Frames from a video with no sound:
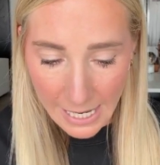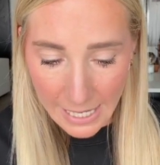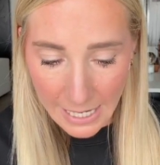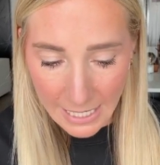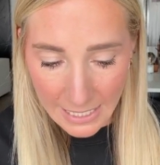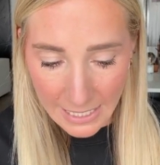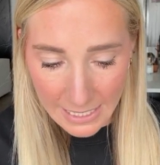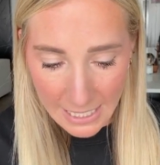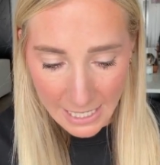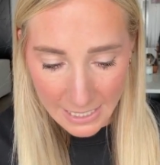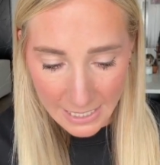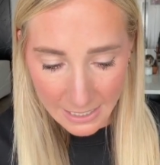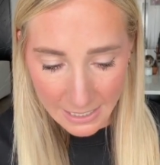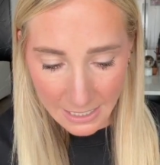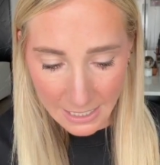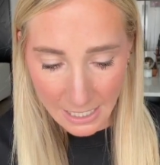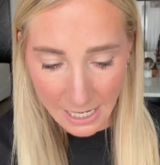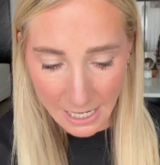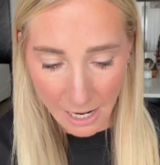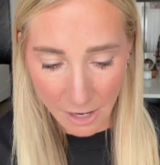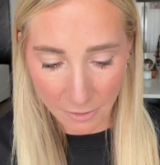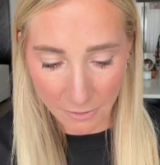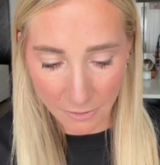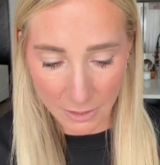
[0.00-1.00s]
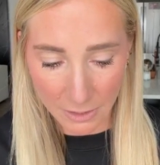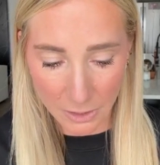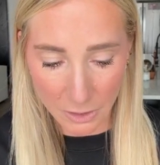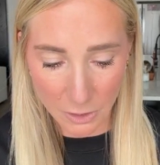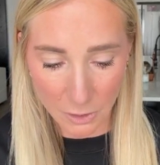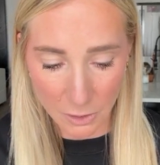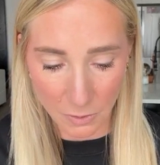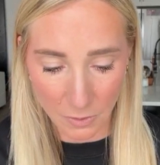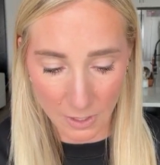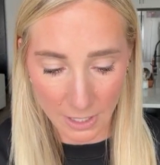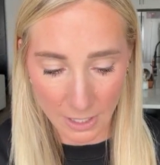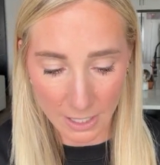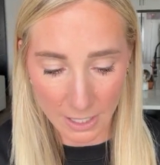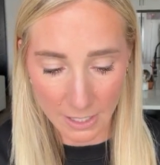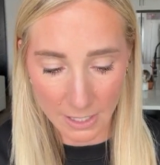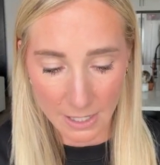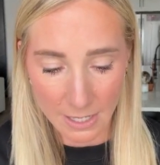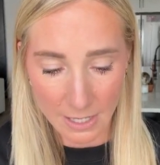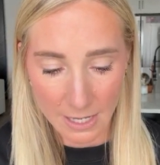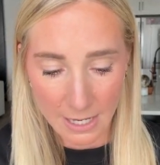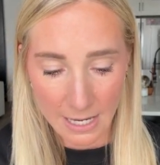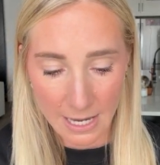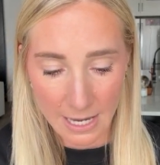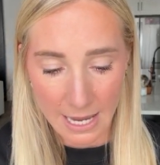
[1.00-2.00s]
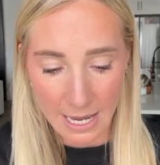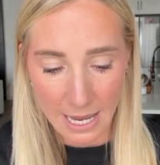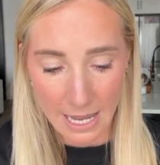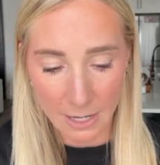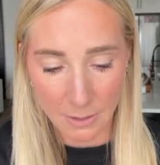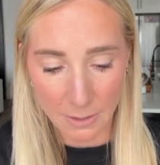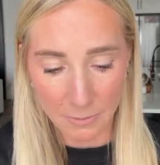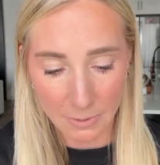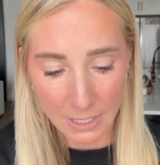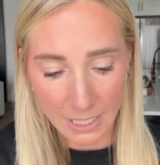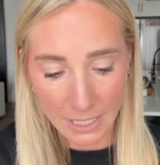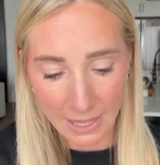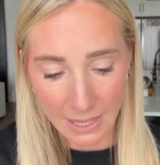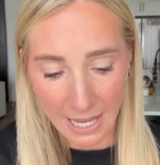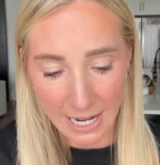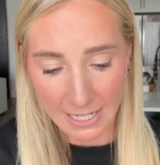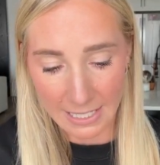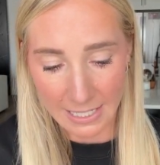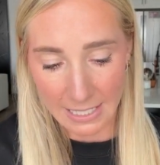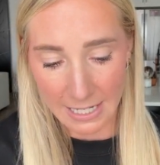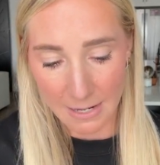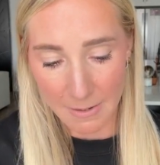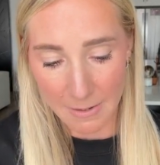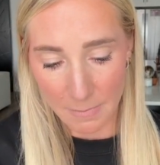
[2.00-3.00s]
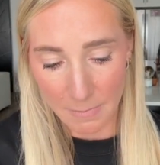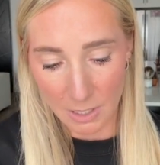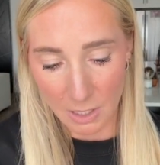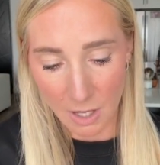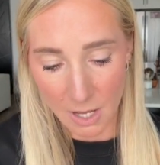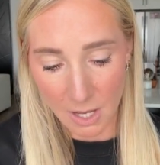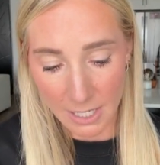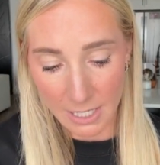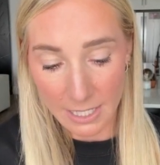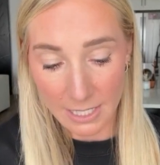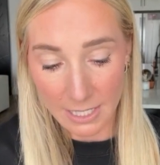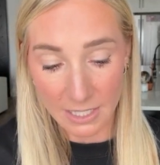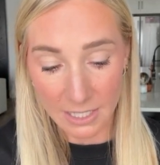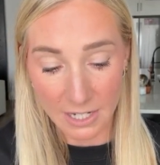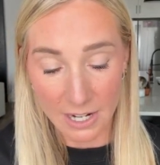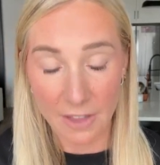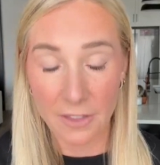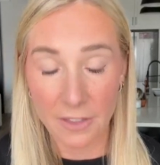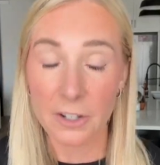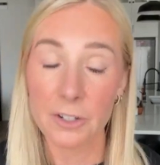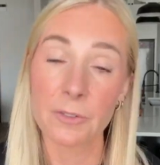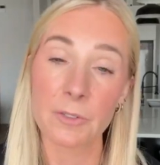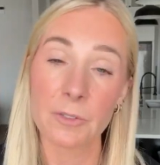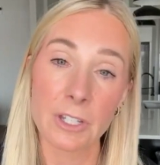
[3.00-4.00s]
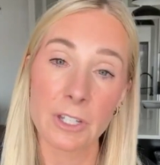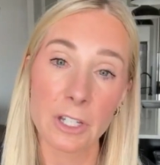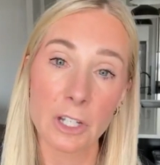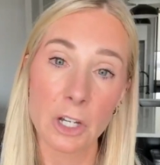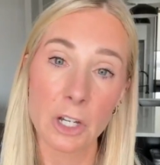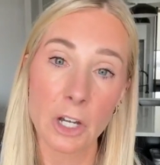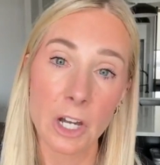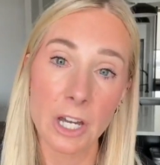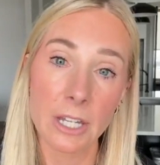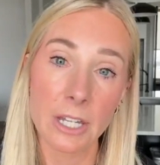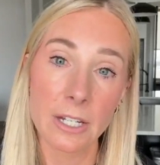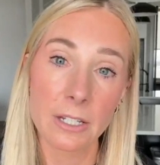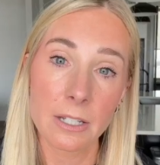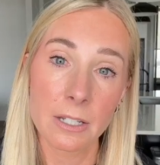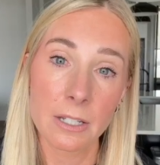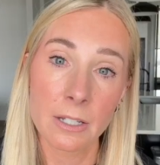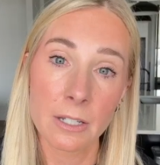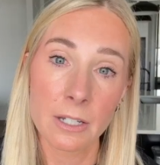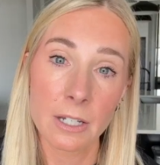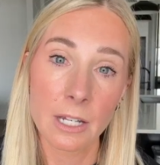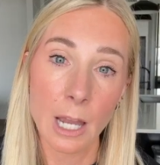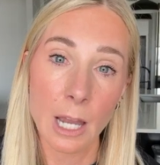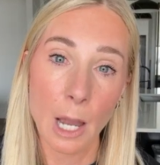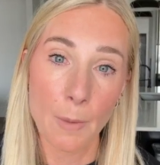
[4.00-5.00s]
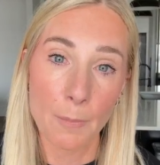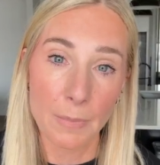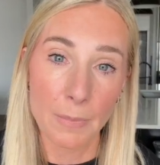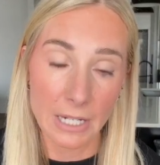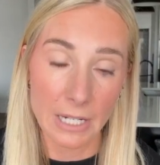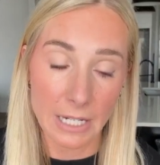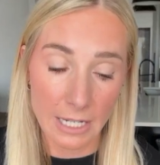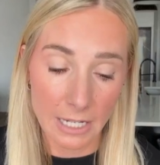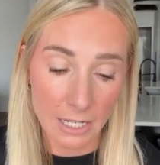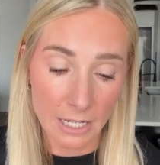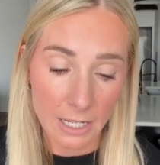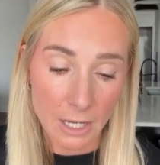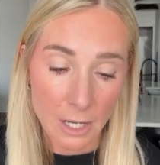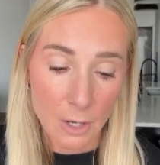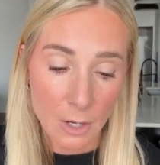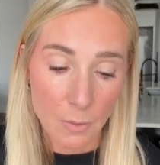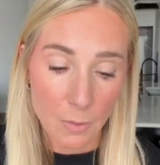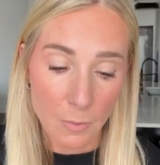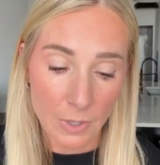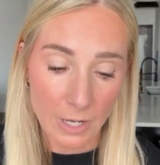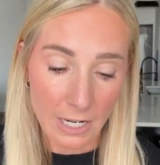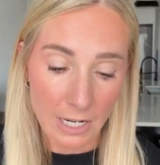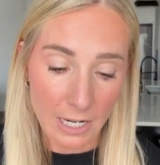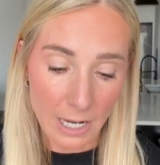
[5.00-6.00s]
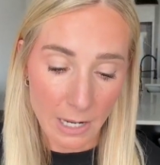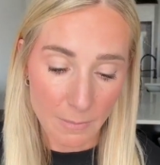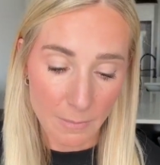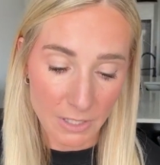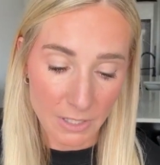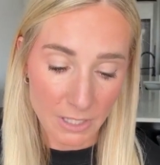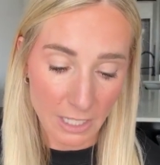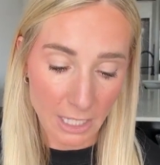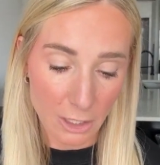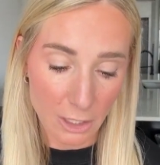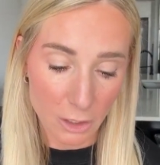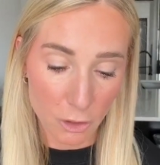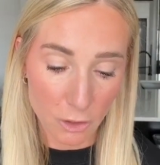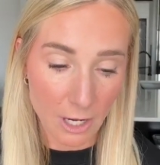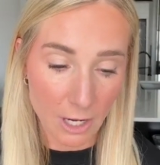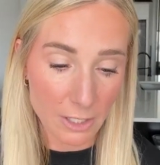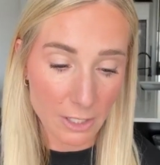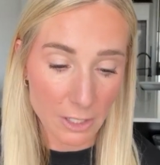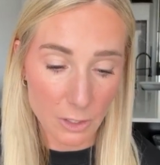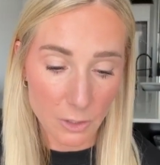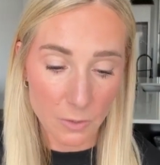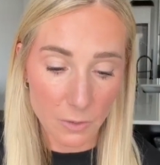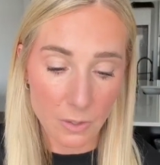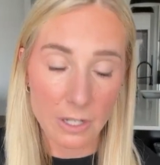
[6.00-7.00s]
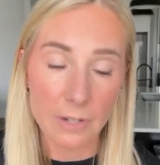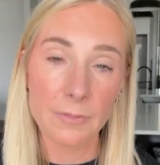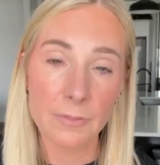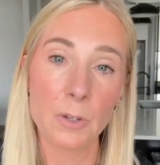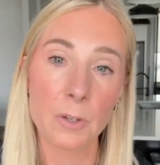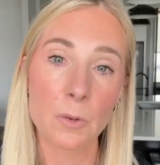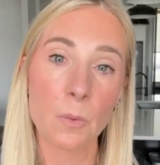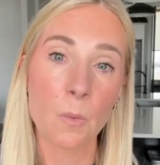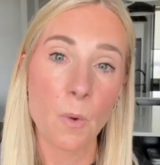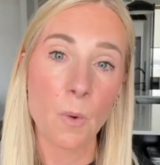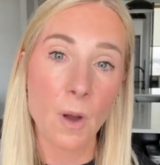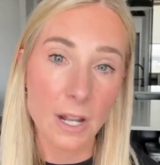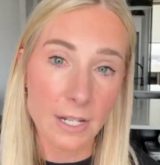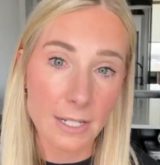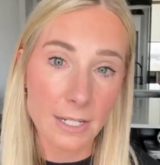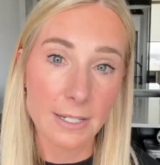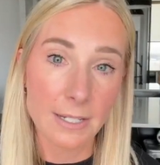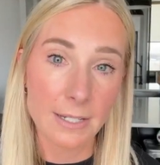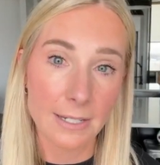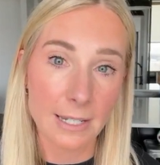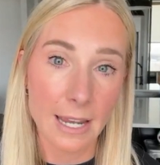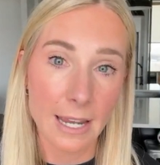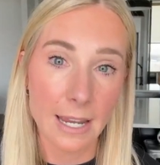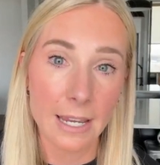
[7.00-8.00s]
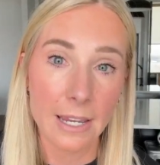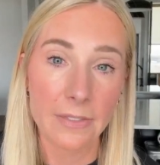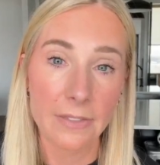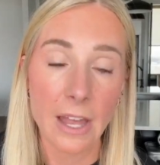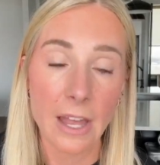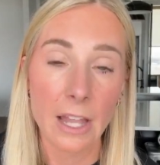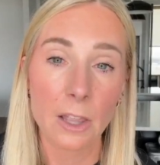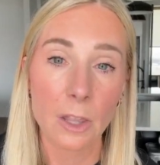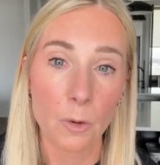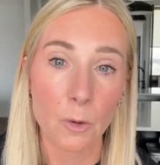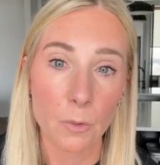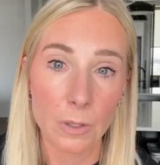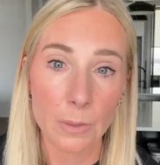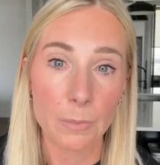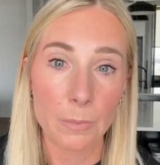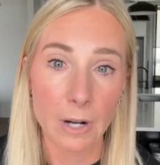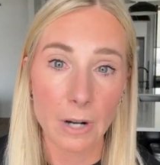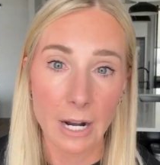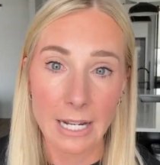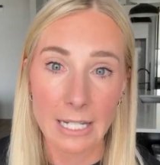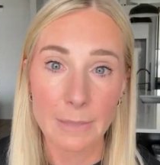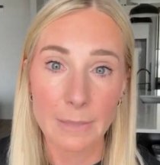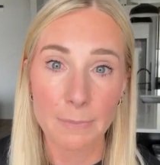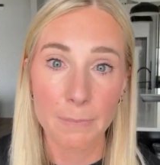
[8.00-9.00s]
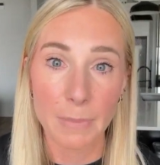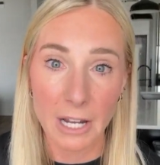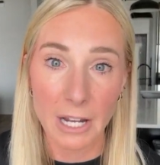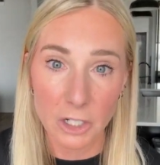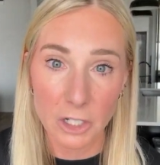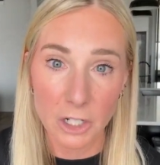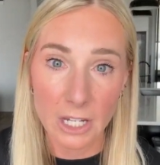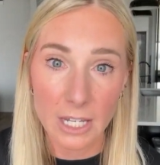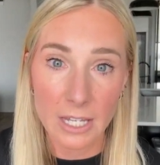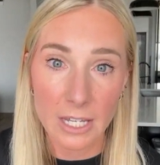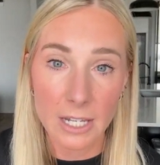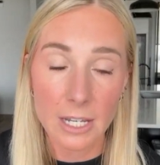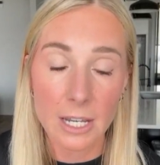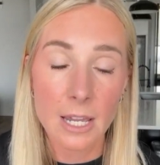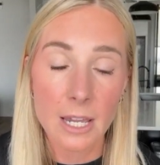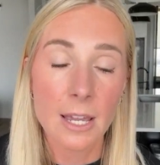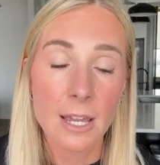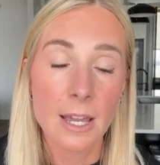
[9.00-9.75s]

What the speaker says: and I tested it out in the store, and I really liked it. Milani is another really good company when it comes to like drugstore if you want to stay in that lower price budget.